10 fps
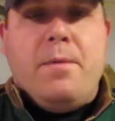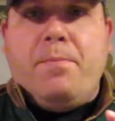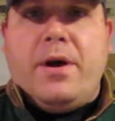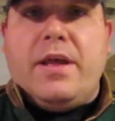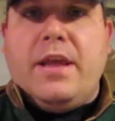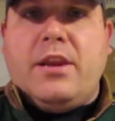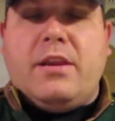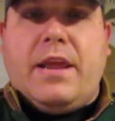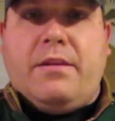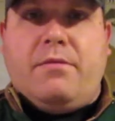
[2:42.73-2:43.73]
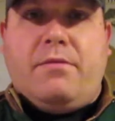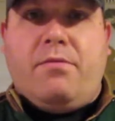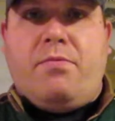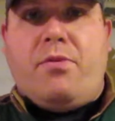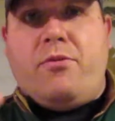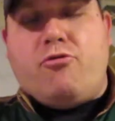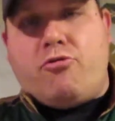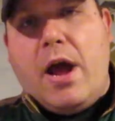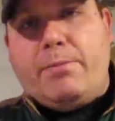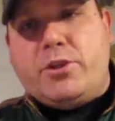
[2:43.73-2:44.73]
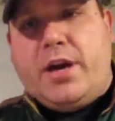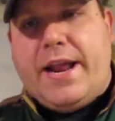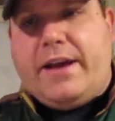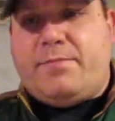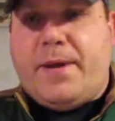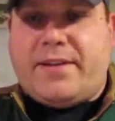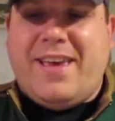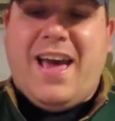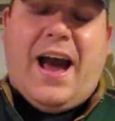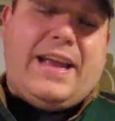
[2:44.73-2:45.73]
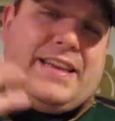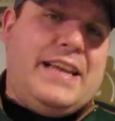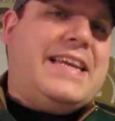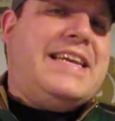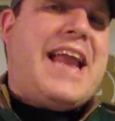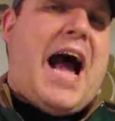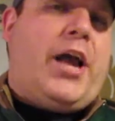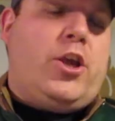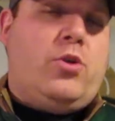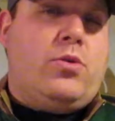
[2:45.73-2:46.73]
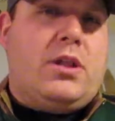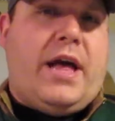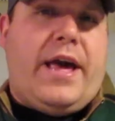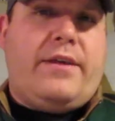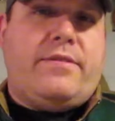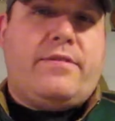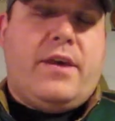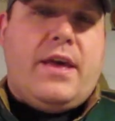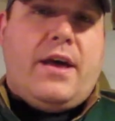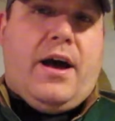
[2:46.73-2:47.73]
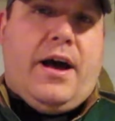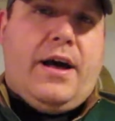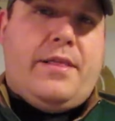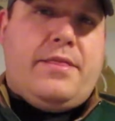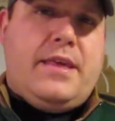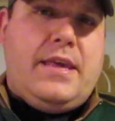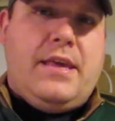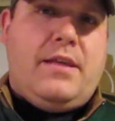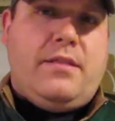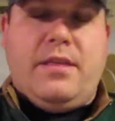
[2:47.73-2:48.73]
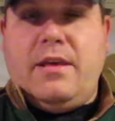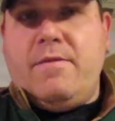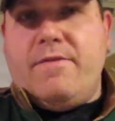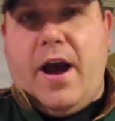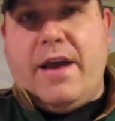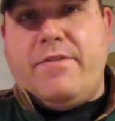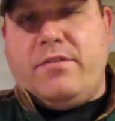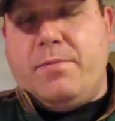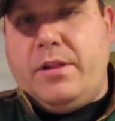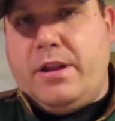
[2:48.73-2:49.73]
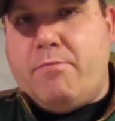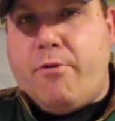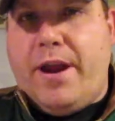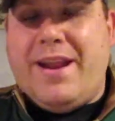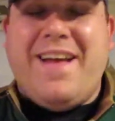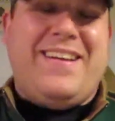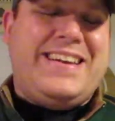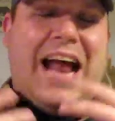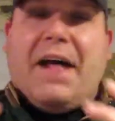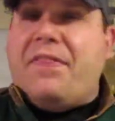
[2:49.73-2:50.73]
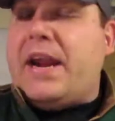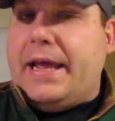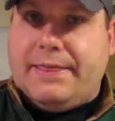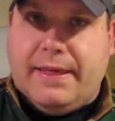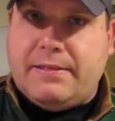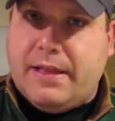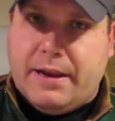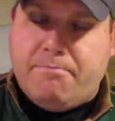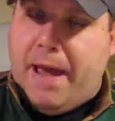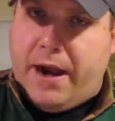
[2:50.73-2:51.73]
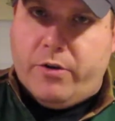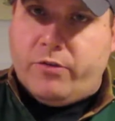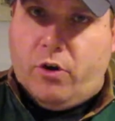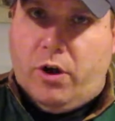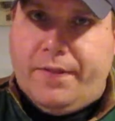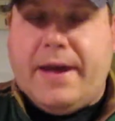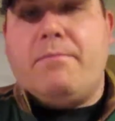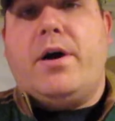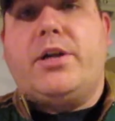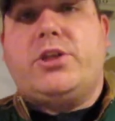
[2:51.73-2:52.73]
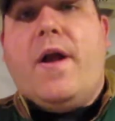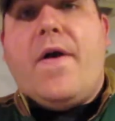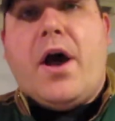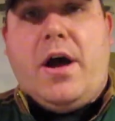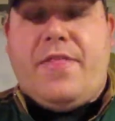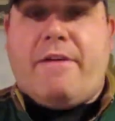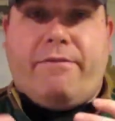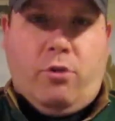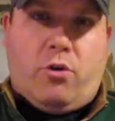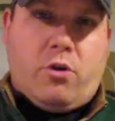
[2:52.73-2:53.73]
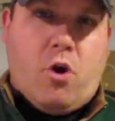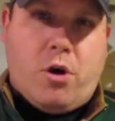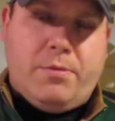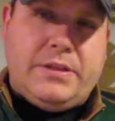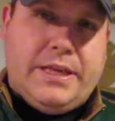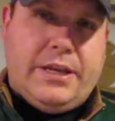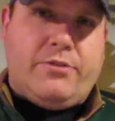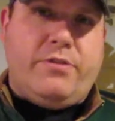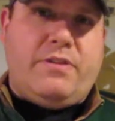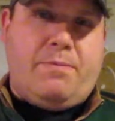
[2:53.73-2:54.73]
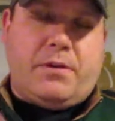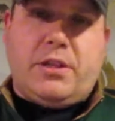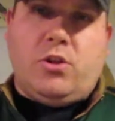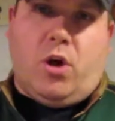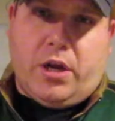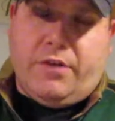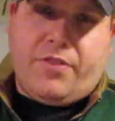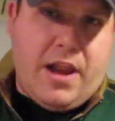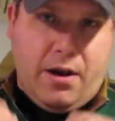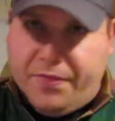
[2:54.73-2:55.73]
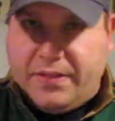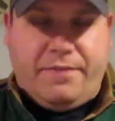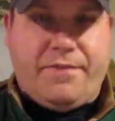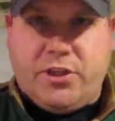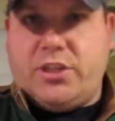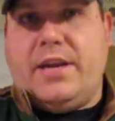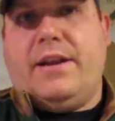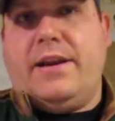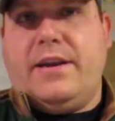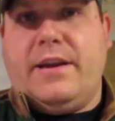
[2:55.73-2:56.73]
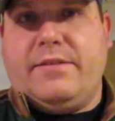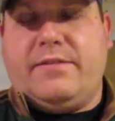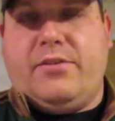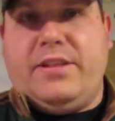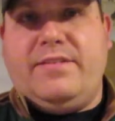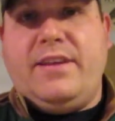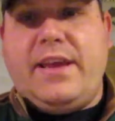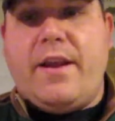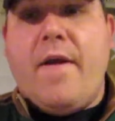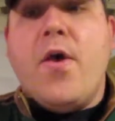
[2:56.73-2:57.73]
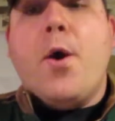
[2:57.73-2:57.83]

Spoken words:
But in the drop shot aspect, I tend to not utilize the high visibility braid. Not that I think that it matters all that much. That fluorocarbon leader is typically long enough that I don't think the fish tend to necessarily see it.